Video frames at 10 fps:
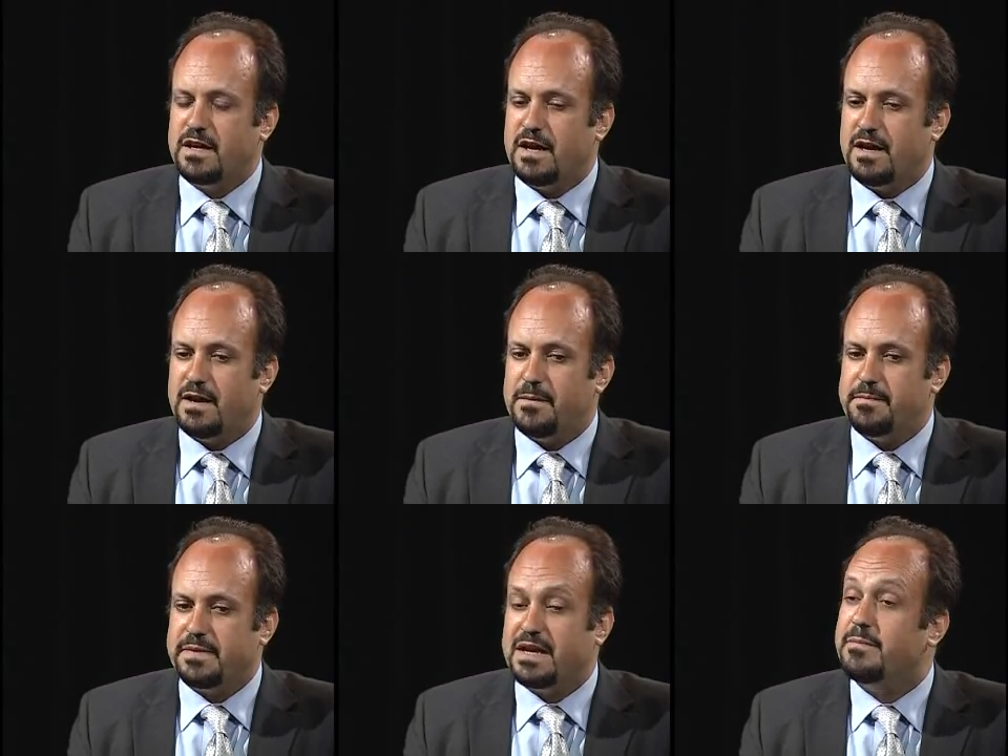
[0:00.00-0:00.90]

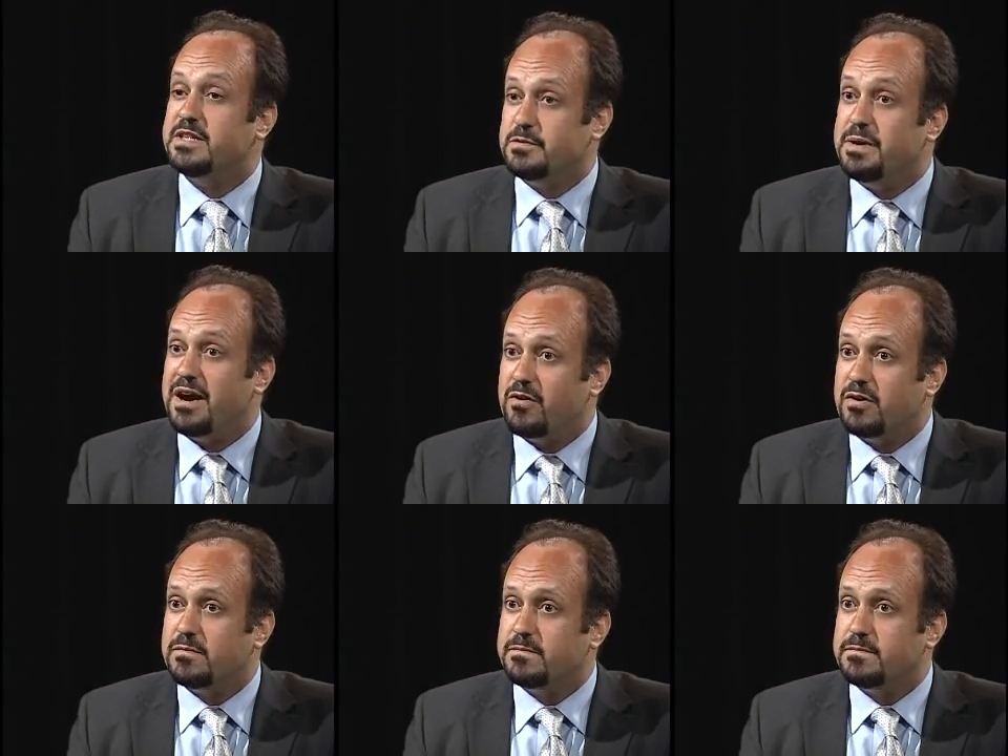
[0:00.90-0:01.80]
coming to
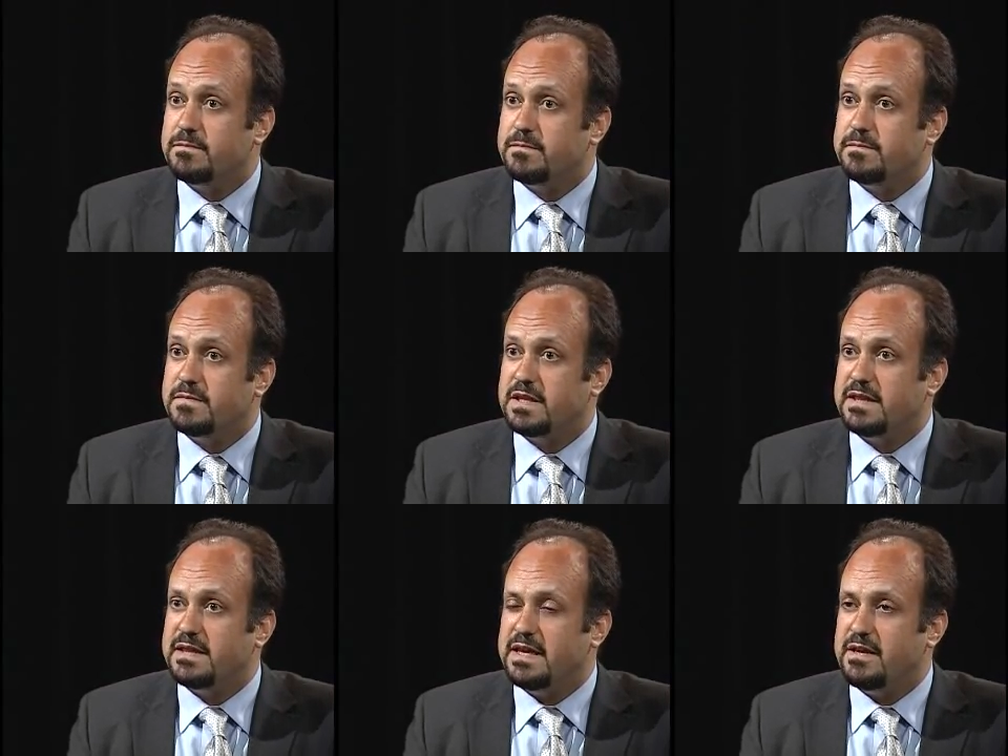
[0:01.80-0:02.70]
power
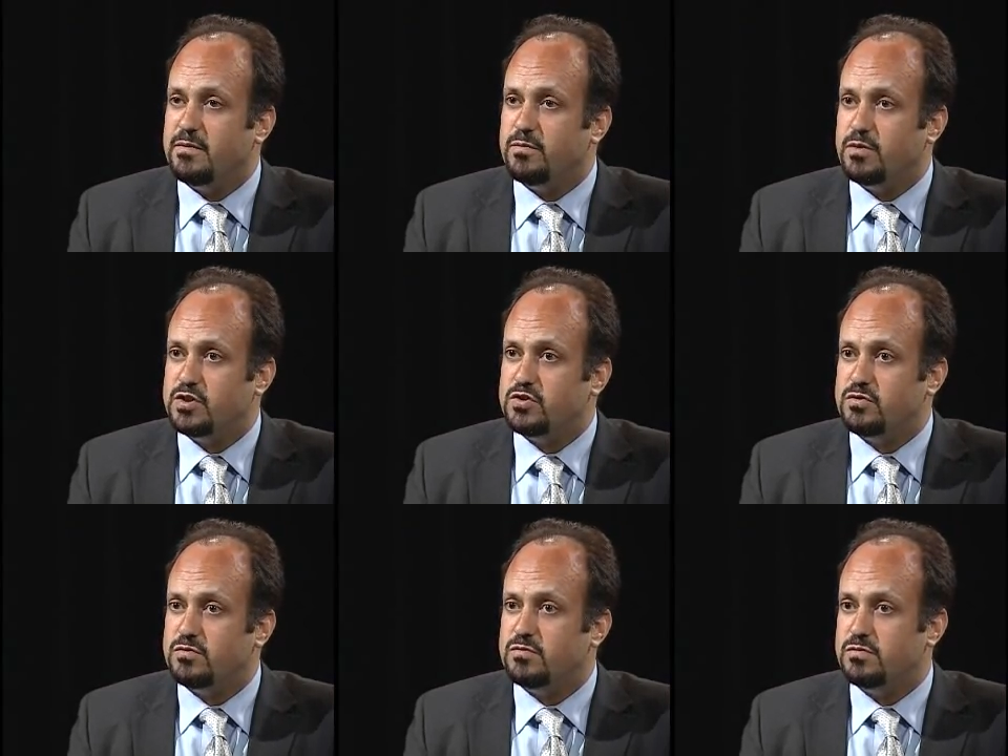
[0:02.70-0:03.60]
that they wish
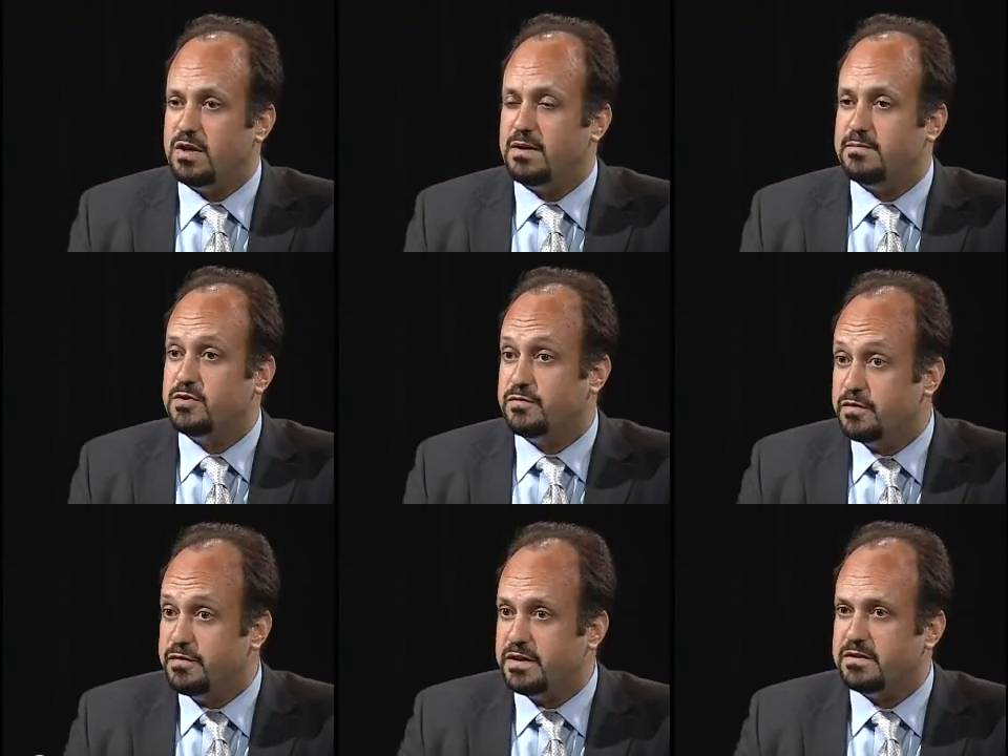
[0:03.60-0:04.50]
to
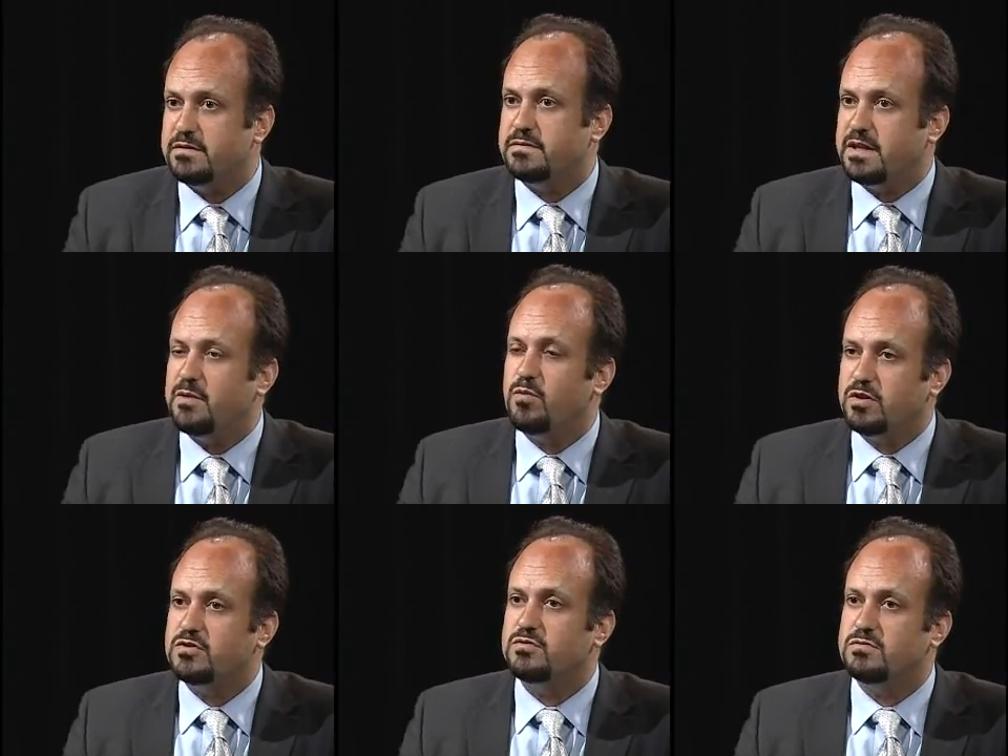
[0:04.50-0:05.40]
fulfill. They
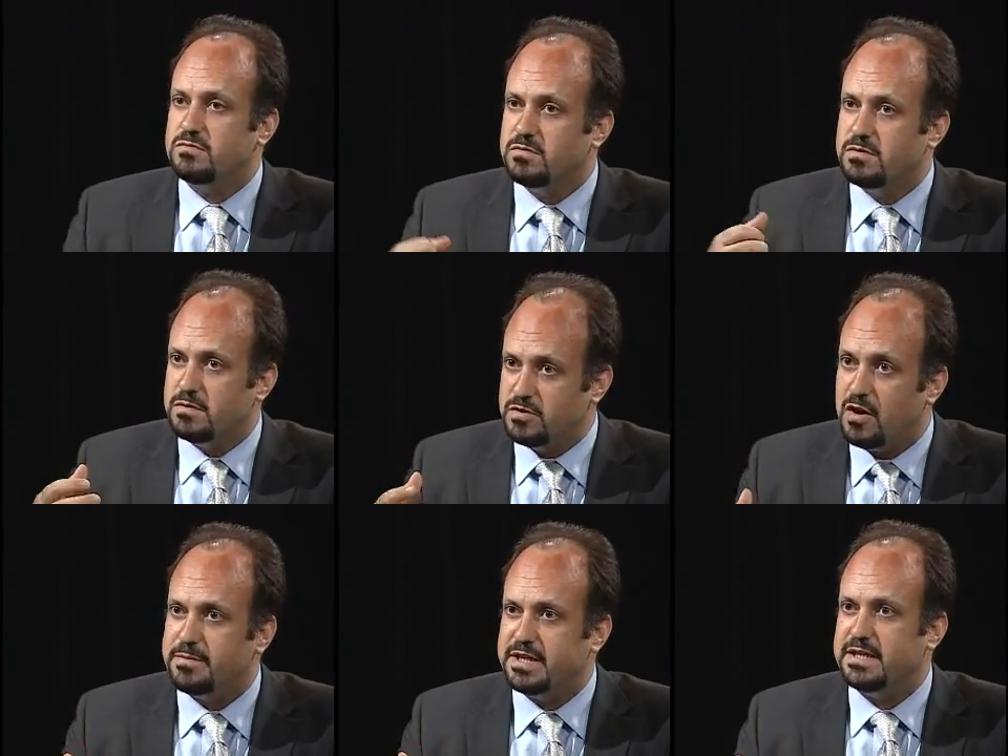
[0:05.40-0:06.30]
want to
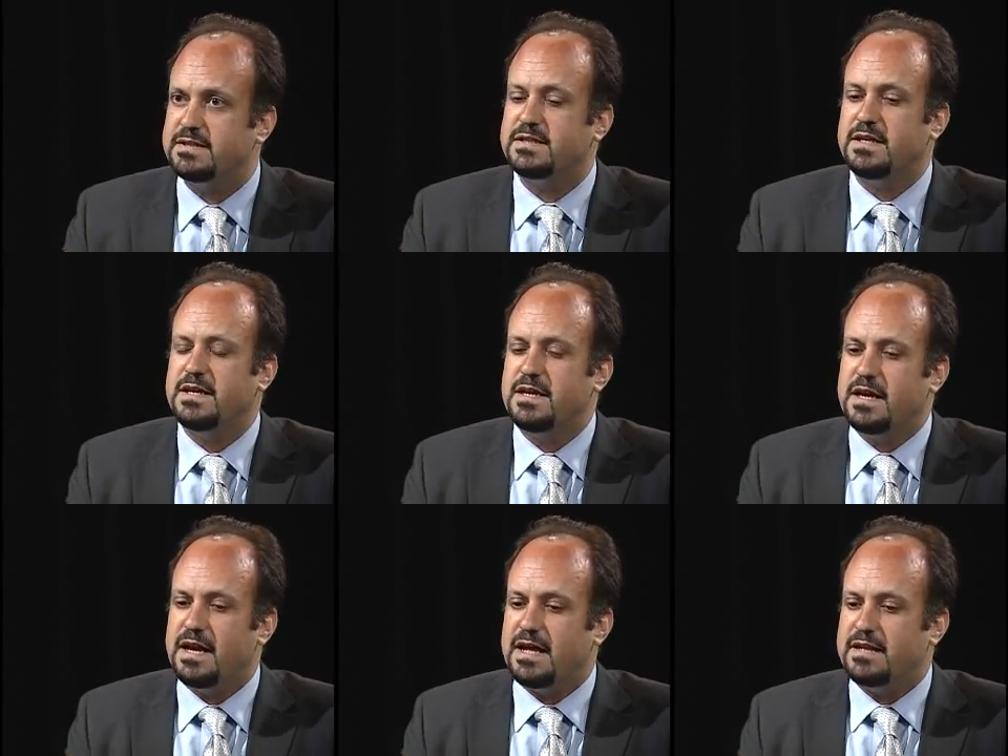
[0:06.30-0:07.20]
dominate,
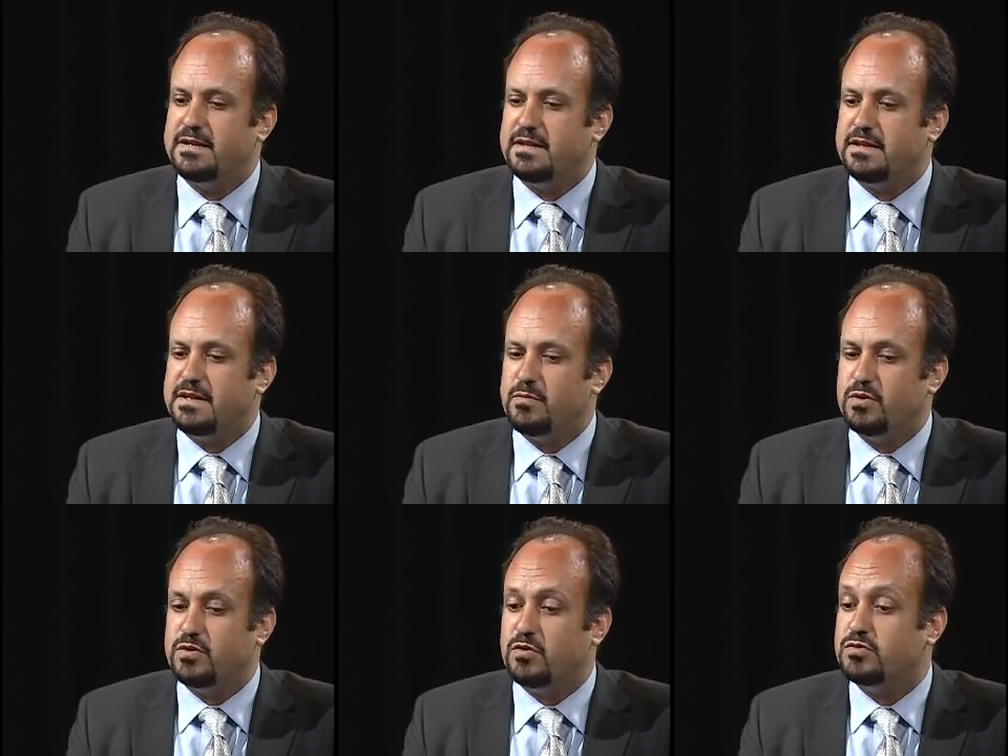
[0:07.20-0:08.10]
and they
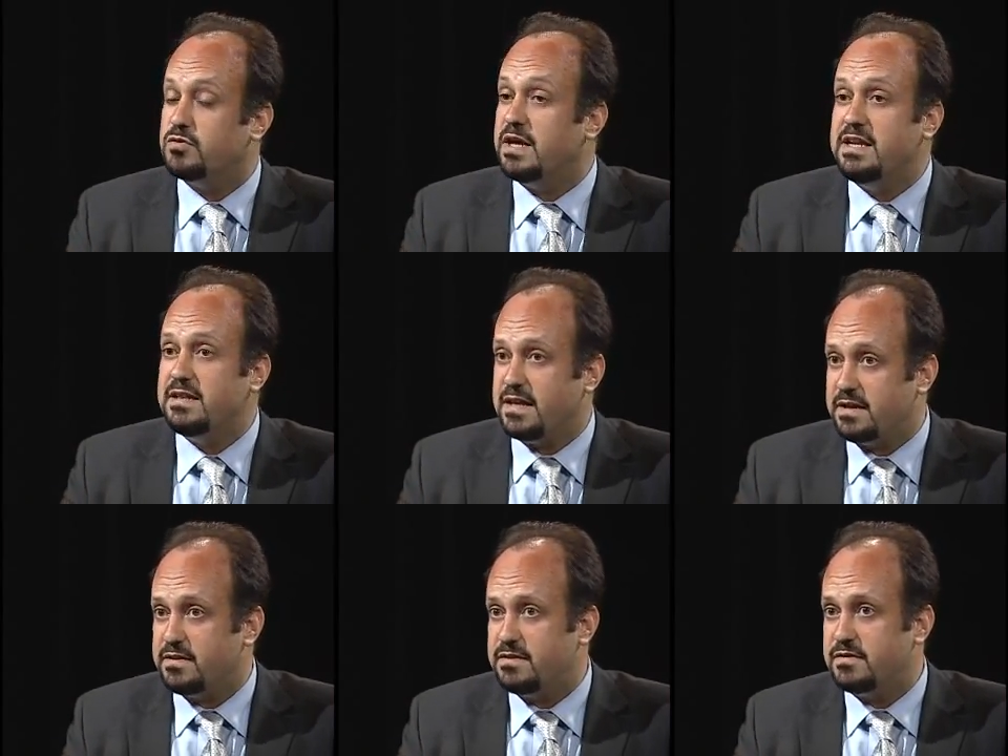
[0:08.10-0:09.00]
will go to any
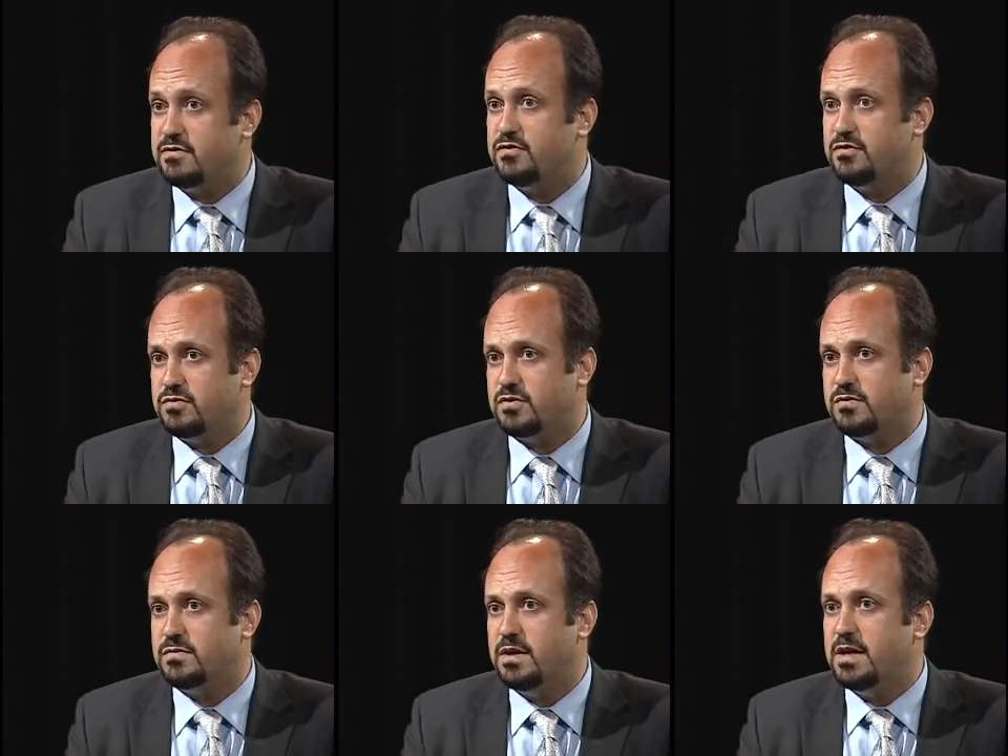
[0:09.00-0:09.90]
length to do so.